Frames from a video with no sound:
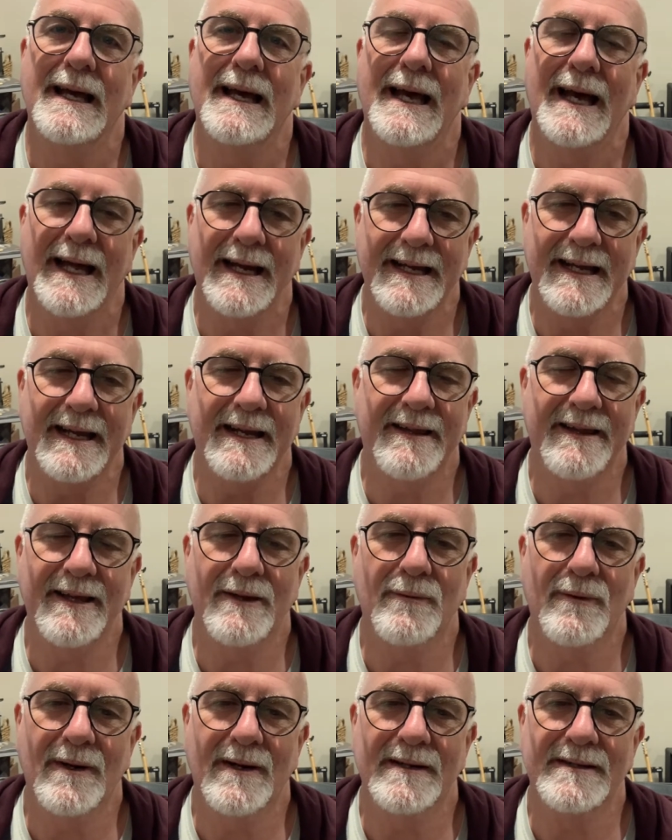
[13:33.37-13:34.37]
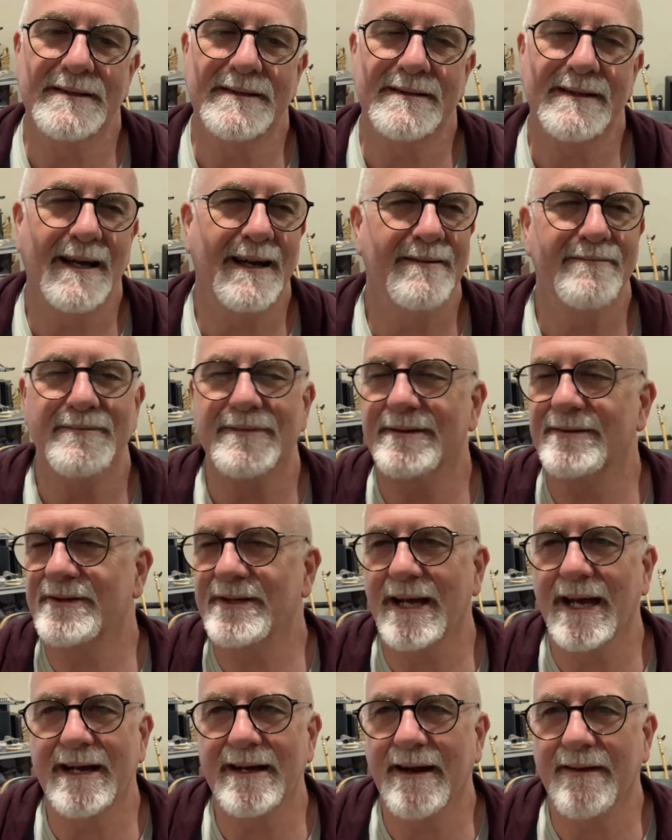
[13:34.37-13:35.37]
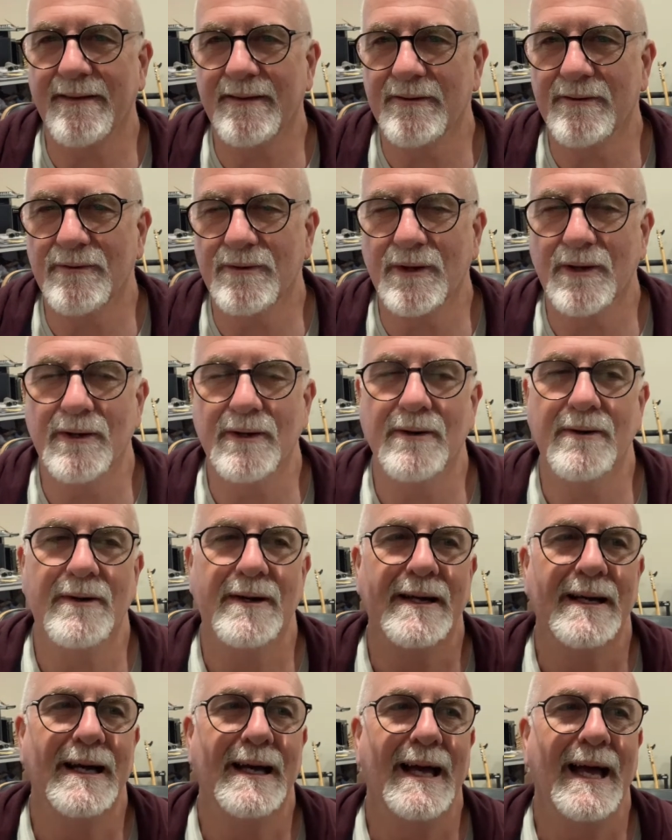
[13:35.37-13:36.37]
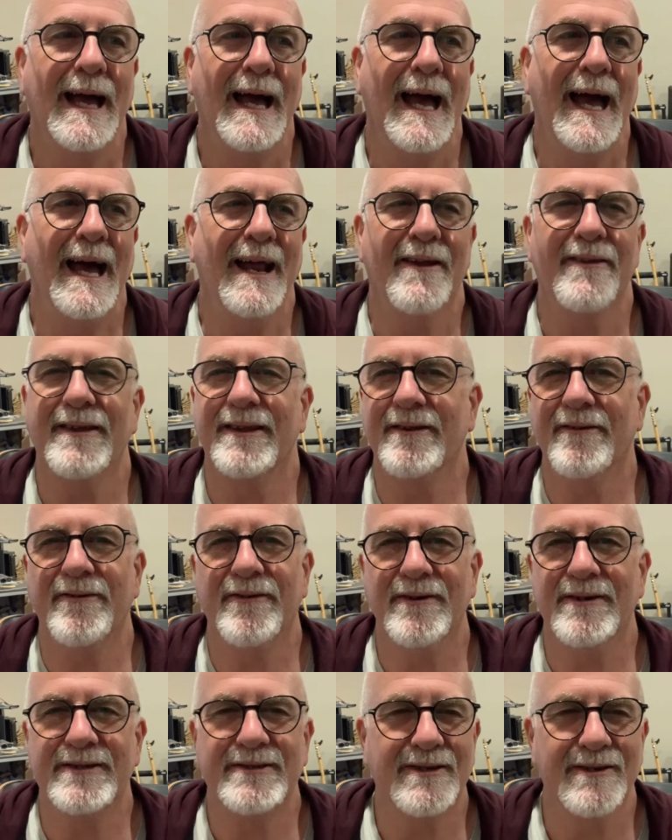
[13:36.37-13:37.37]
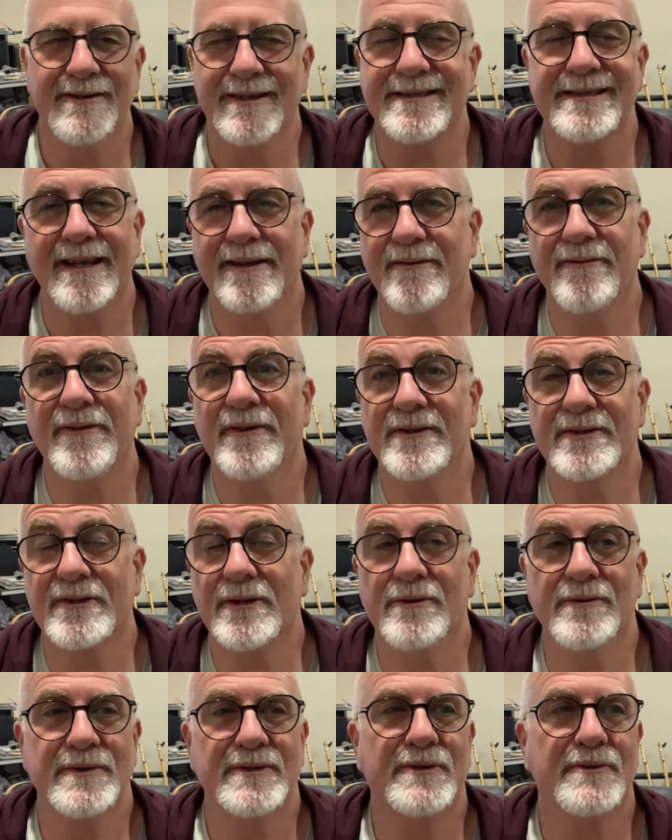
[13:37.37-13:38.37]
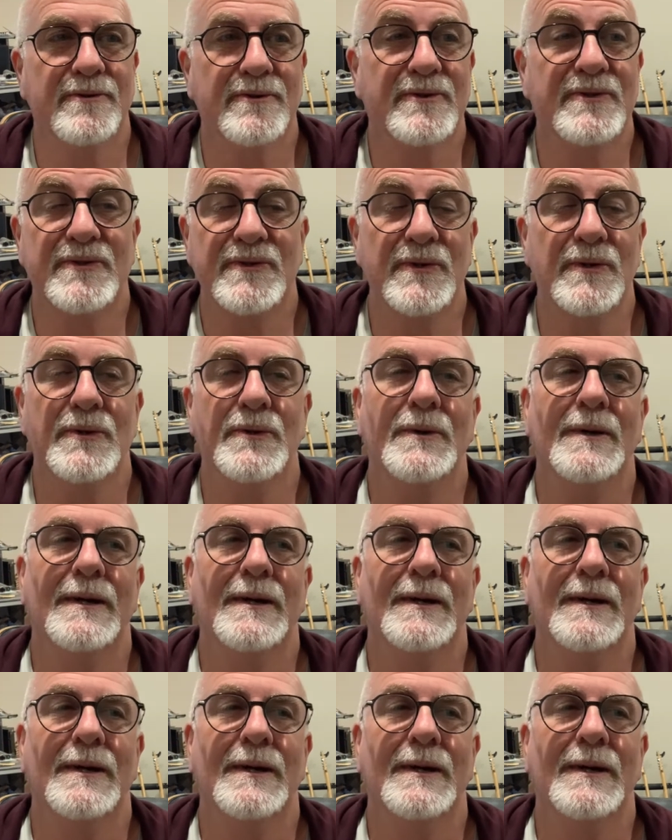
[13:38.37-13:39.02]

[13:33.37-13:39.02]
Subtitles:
And the end thing was, and she had another little girl. And I think the first girl, let's say the first girl was called Sue.